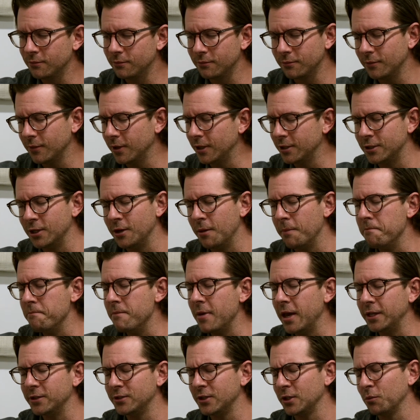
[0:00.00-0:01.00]
It's an
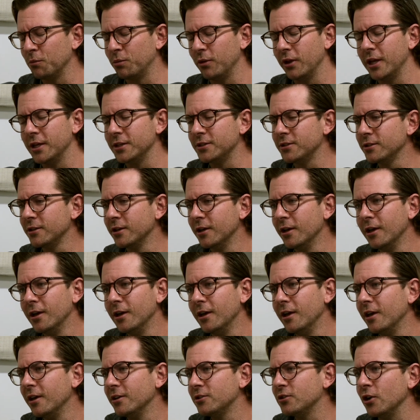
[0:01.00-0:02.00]
amazing place.
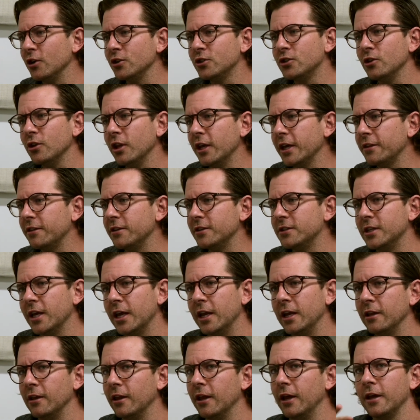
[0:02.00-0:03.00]
It's also like the
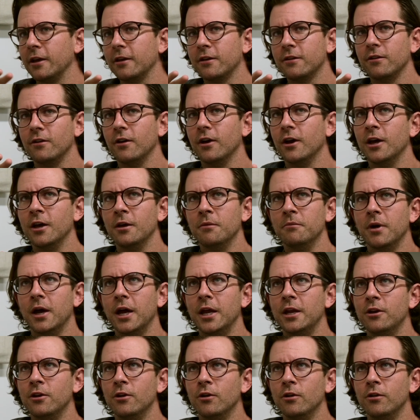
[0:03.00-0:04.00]
setting, like
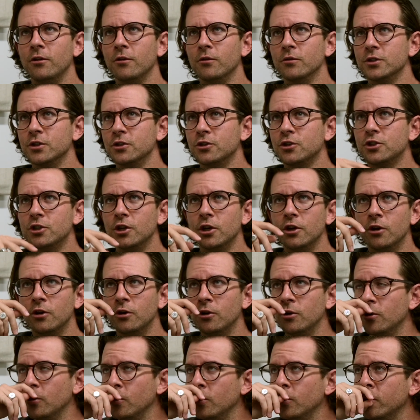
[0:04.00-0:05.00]
I know there was a
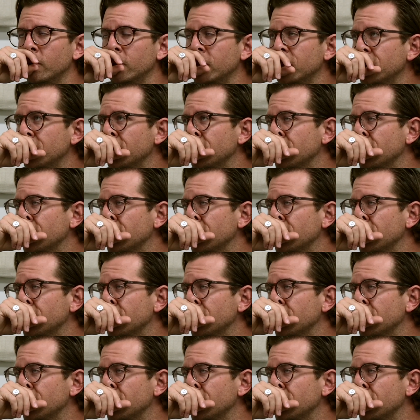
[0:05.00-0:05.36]
show